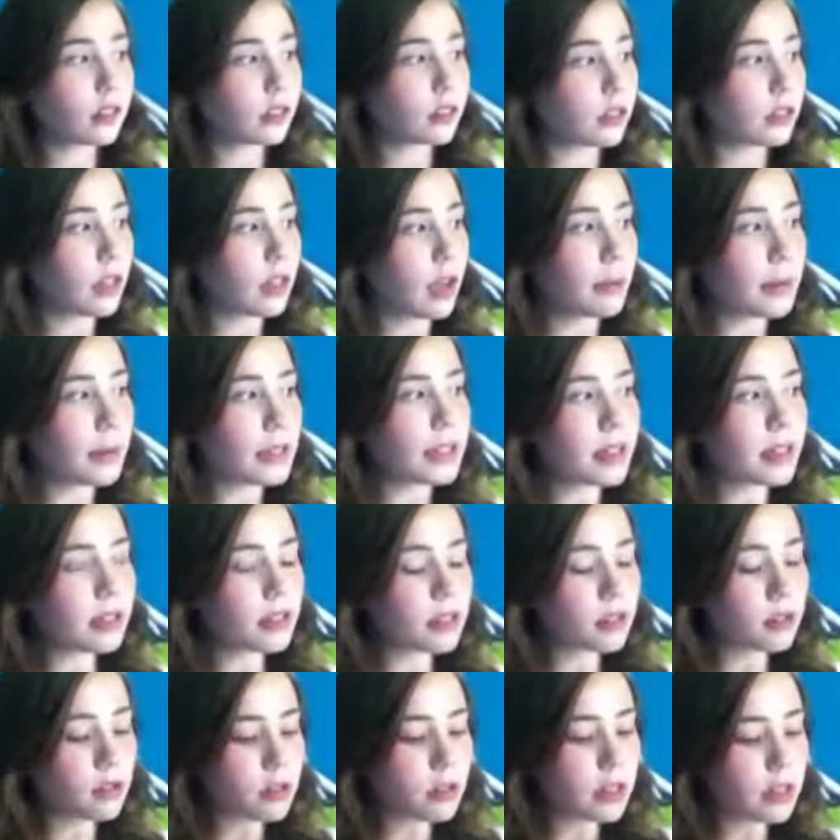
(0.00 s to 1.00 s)
How many years
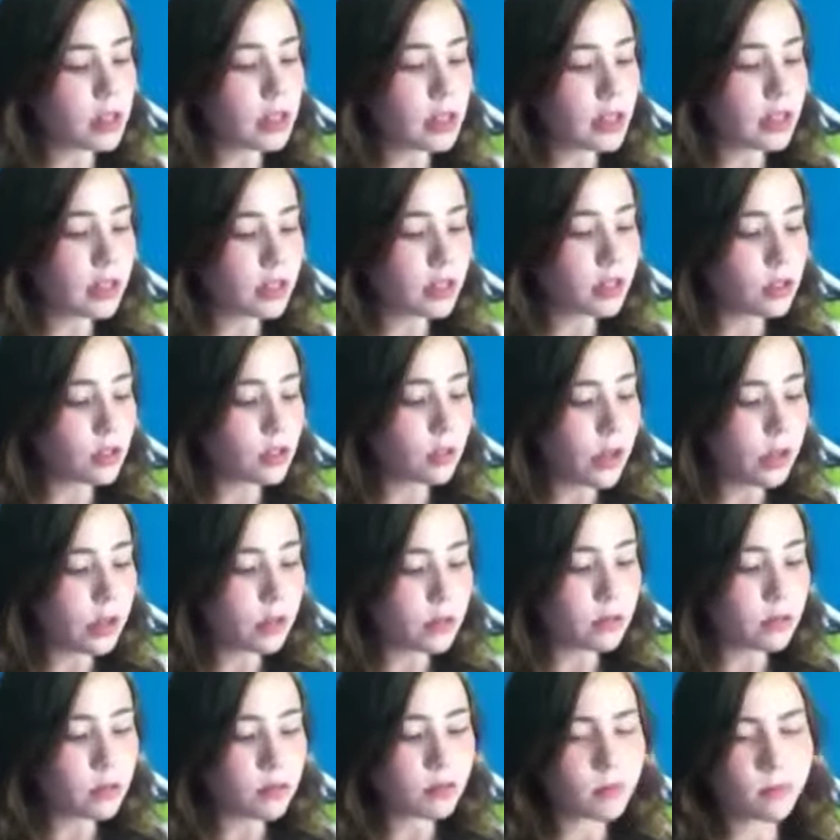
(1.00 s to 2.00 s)
ago did I get this phone?
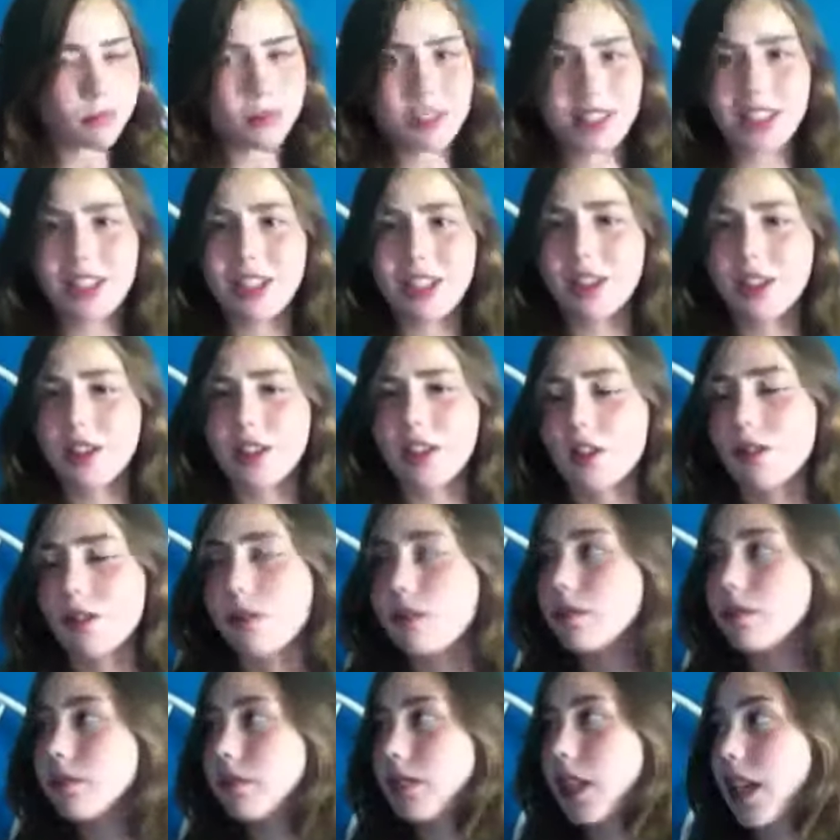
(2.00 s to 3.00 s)
One year ago.
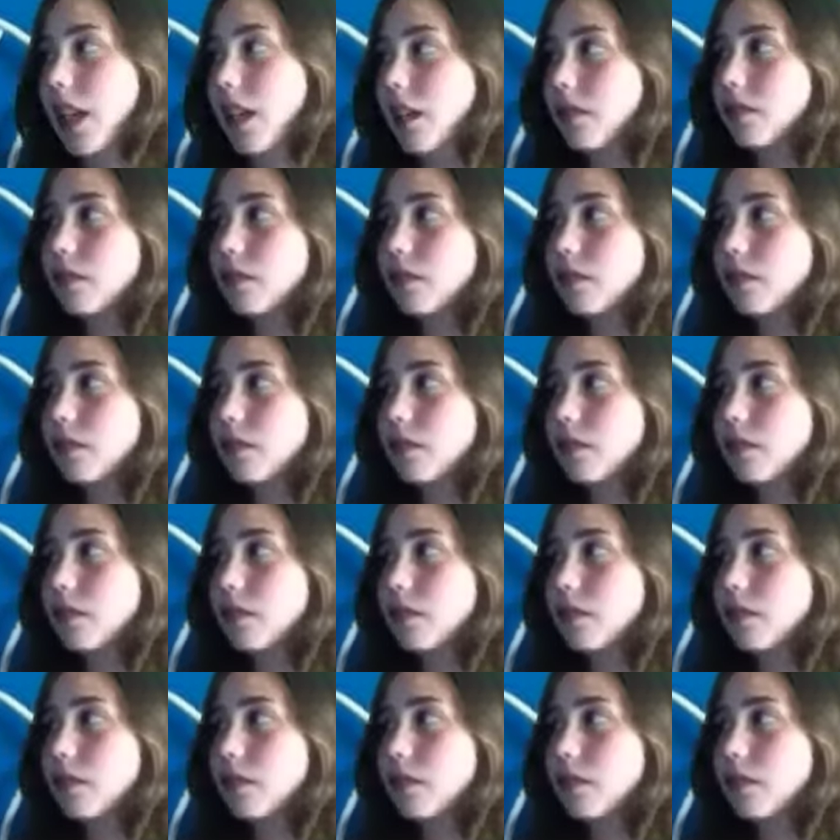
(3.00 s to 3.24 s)
Yeah.